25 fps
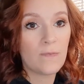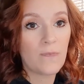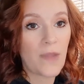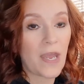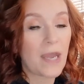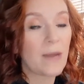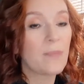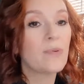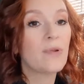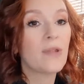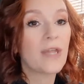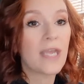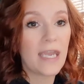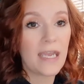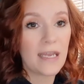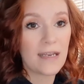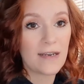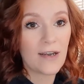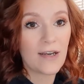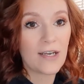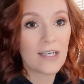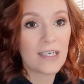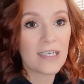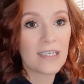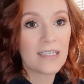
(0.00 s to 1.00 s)
plan
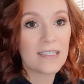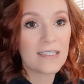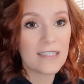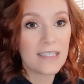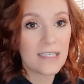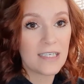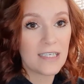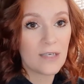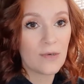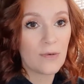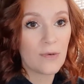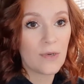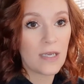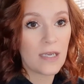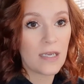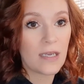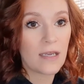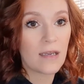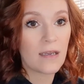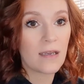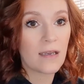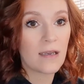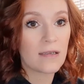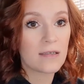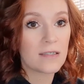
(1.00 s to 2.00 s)
on
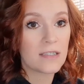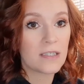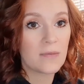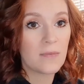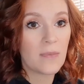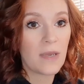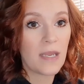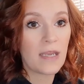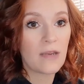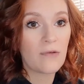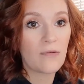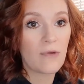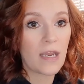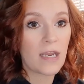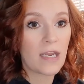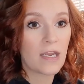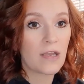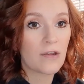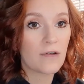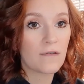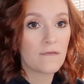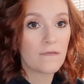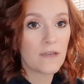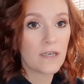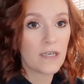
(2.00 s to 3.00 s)
continuing to make
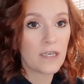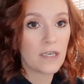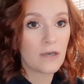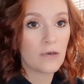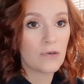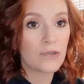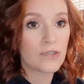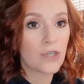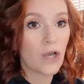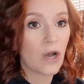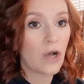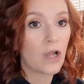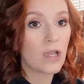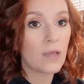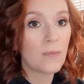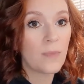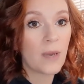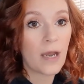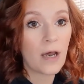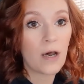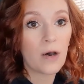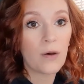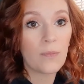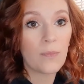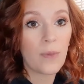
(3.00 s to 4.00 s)
regular videos all
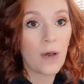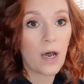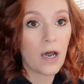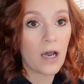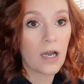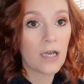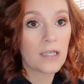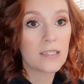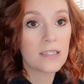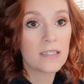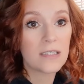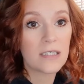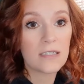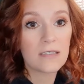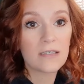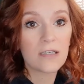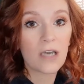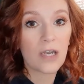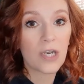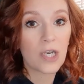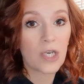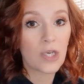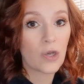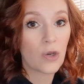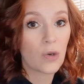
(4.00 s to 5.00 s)
about POTS,
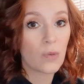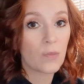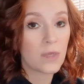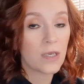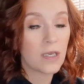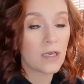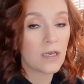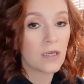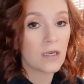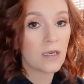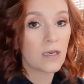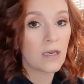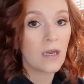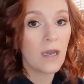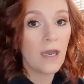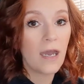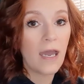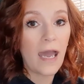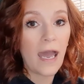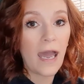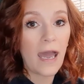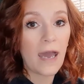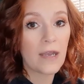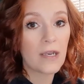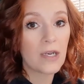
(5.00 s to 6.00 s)
dysautonomia,
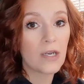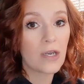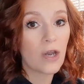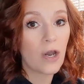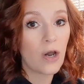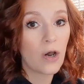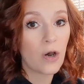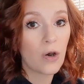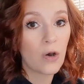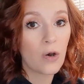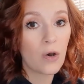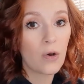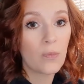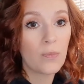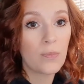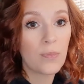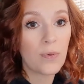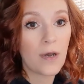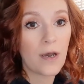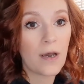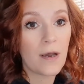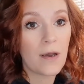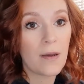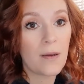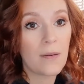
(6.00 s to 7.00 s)
how to cope,
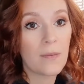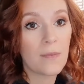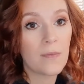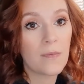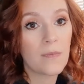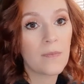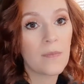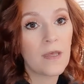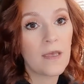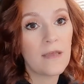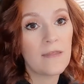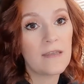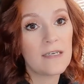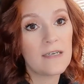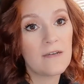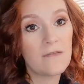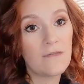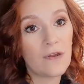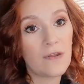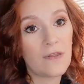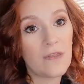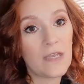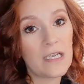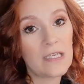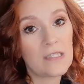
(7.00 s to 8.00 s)
the
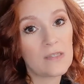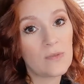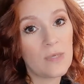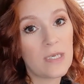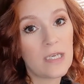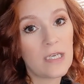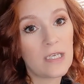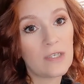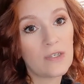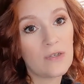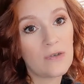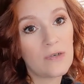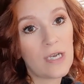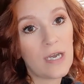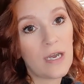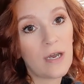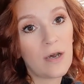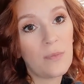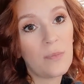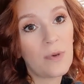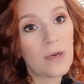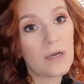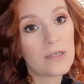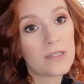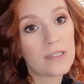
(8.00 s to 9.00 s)
different things we can do to
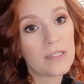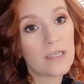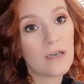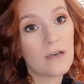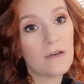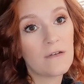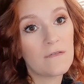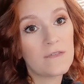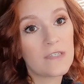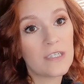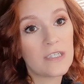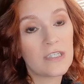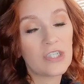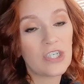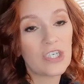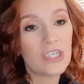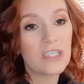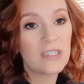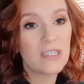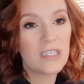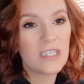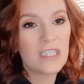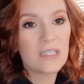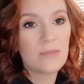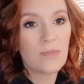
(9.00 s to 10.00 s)
help ourselves, and
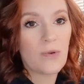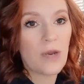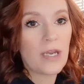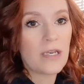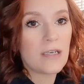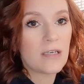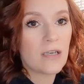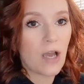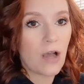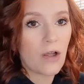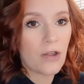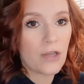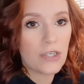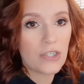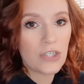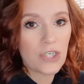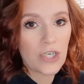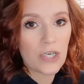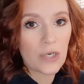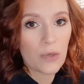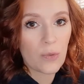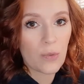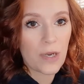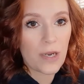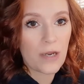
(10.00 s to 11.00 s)
just to spread knowledge
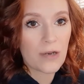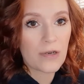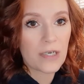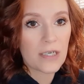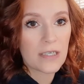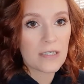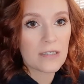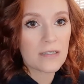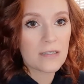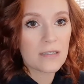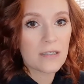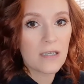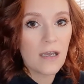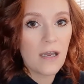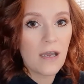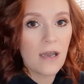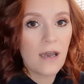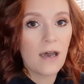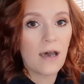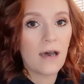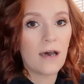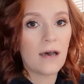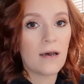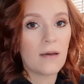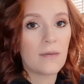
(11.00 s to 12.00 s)
and awareness
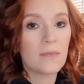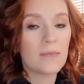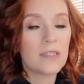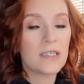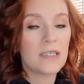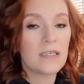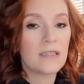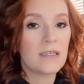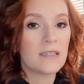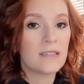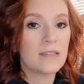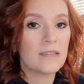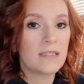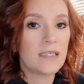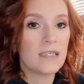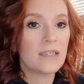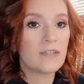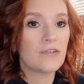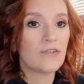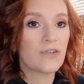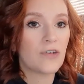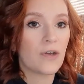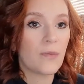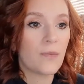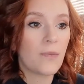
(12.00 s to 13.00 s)
to this
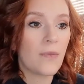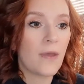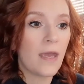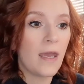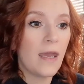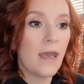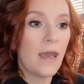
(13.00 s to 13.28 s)
syndrome.